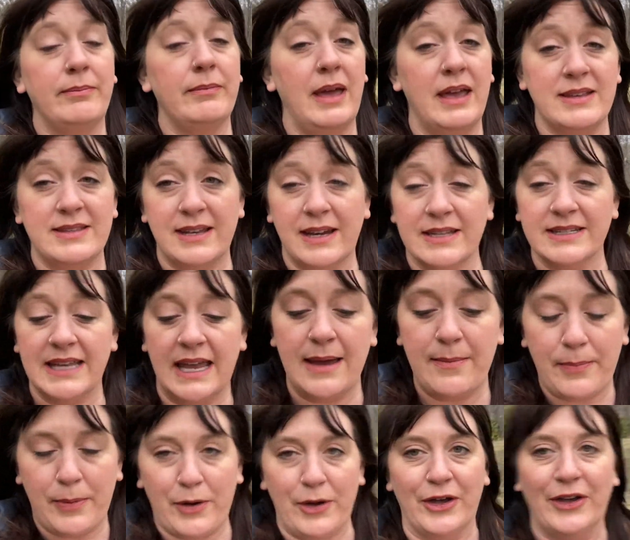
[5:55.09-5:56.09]
As an
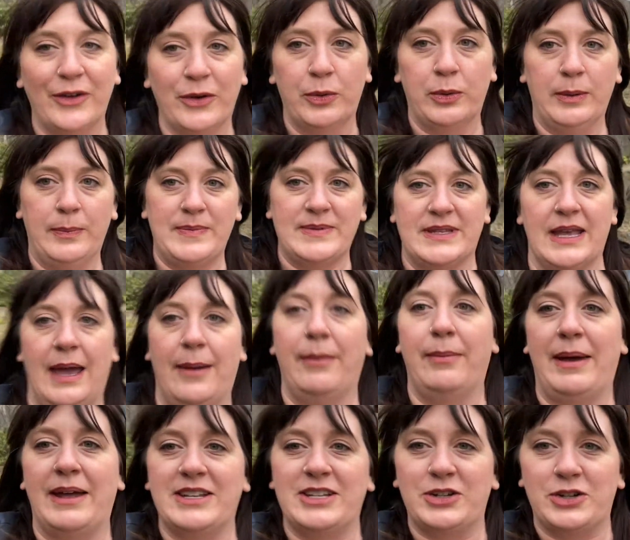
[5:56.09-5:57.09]
example, whoops, I'm
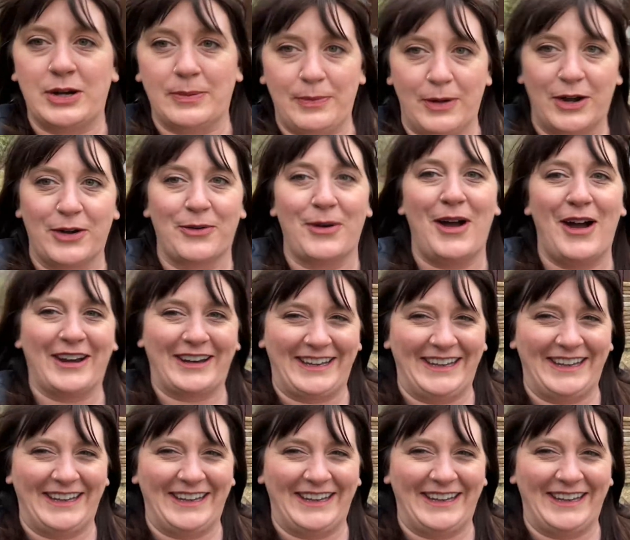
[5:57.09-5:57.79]
about to trip on a rock.